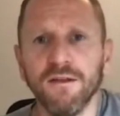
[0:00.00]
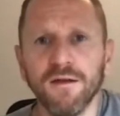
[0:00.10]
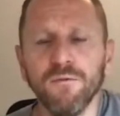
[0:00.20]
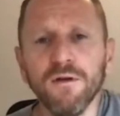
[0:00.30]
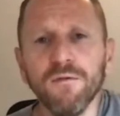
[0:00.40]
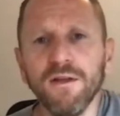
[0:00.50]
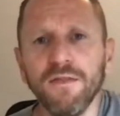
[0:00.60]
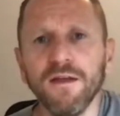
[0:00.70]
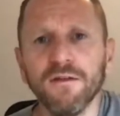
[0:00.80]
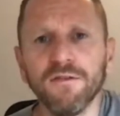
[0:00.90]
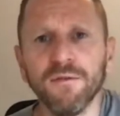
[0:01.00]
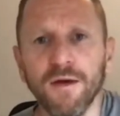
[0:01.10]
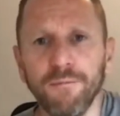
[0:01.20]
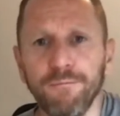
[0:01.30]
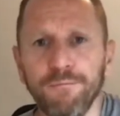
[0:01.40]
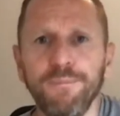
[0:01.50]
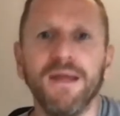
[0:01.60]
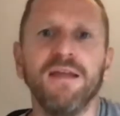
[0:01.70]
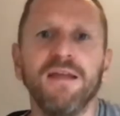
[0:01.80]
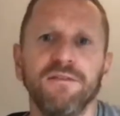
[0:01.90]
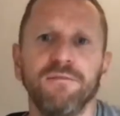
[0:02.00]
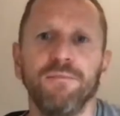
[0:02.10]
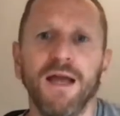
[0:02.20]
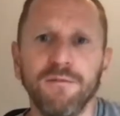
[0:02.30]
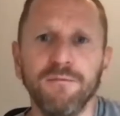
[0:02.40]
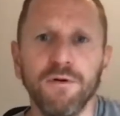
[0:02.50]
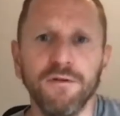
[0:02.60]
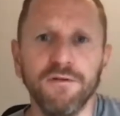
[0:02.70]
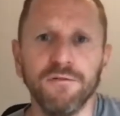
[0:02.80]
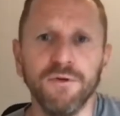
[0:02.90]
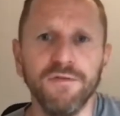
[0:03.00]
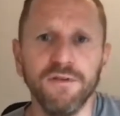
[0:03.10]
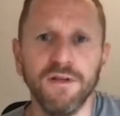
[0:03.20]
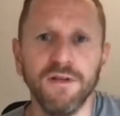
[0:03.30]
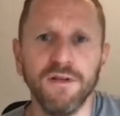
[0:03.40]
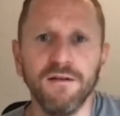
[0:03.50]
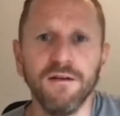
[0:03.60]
what do you think are some of the biggest pain points we've seen,